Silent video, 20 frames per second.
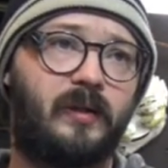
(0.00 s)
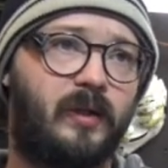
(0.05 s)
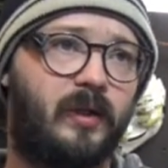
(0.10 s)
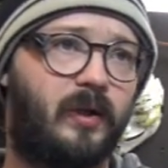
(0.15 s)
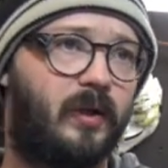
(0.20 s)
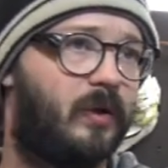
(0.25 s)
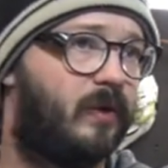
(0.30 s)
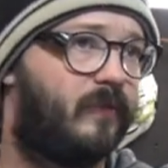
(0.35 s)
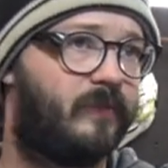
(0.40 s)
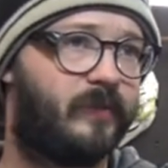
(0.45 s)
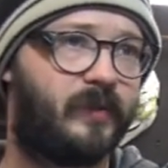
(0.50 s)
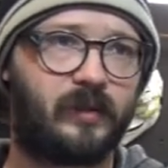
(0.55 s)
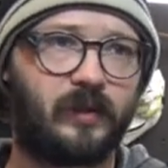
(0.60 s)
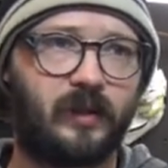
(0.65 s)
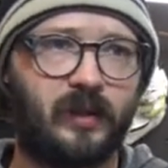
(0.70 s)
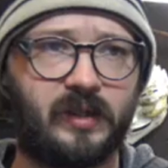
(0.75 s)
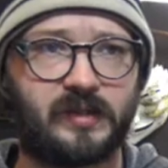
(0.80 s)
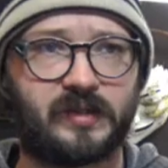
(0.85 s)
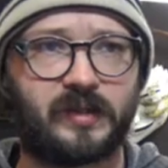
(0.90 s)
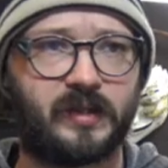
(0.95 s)
you know, of at
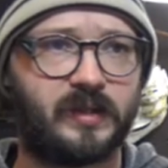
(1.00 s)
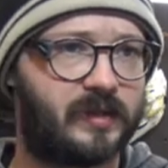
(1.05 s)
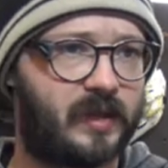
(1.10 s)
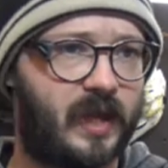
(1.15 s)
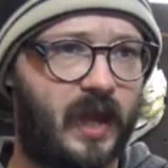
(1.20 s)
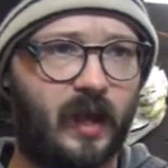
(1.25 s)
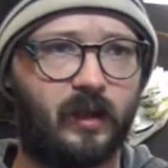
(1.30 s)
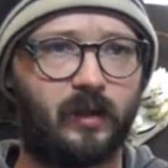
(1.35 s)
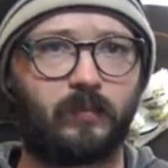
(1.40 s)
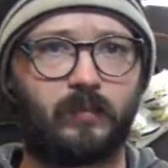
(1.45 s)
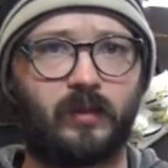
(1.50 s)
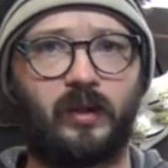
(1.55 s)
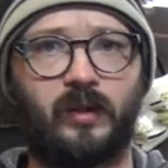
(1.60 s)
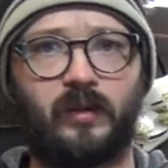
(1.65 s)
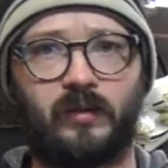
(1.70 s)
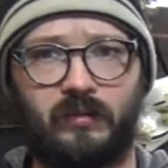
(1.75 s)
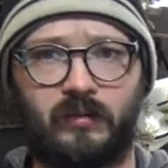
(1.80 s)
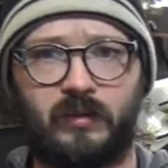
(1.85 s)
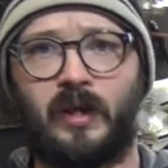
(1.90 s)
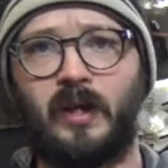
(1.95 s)
least this caliber,